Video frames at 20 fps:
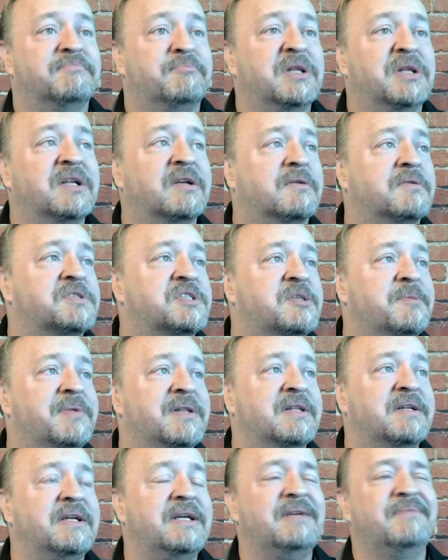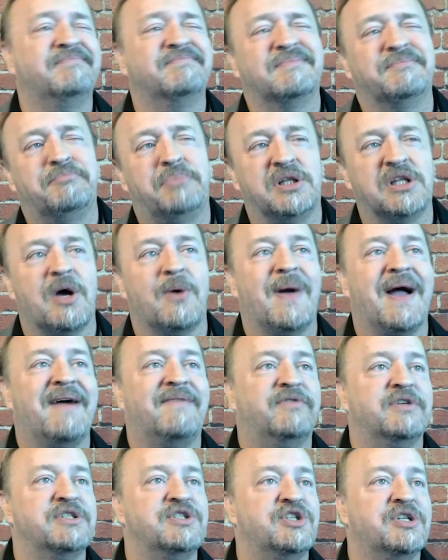Political stability, below
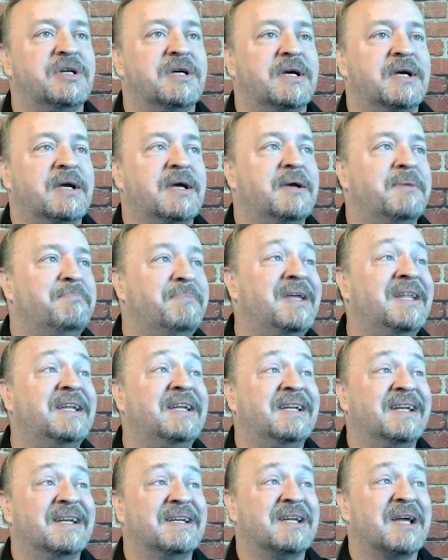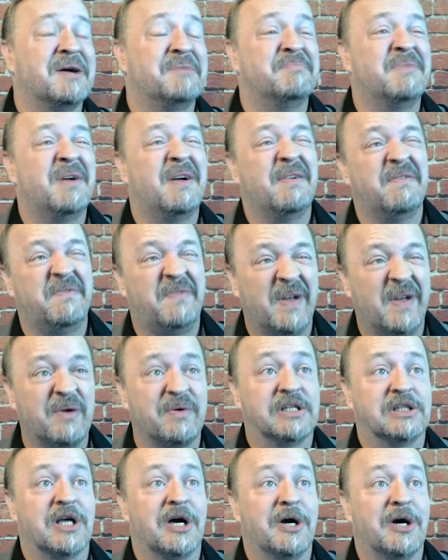average. Median income,
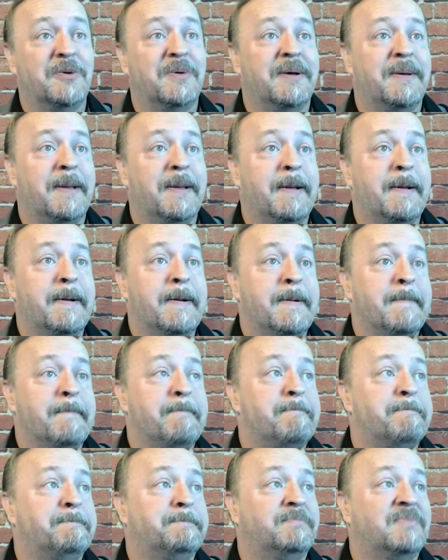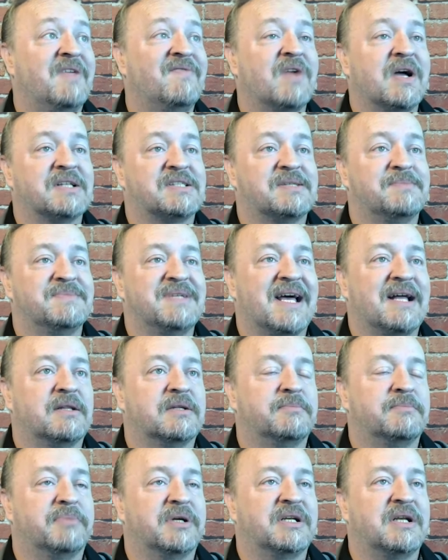very low. They've got some
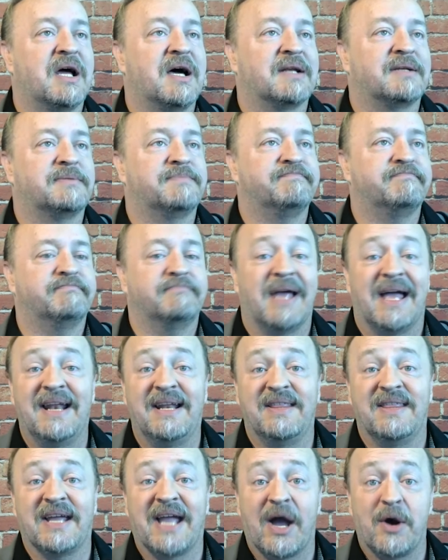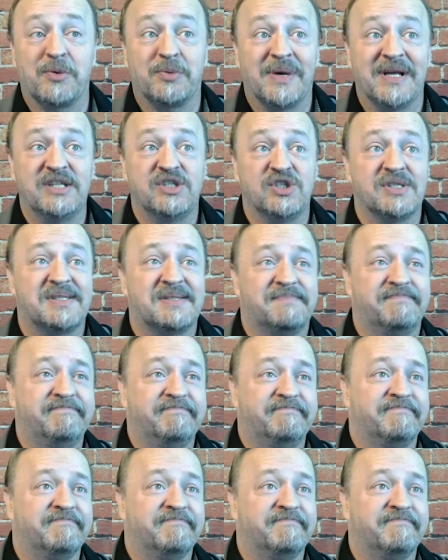talent, but not anything outrageous.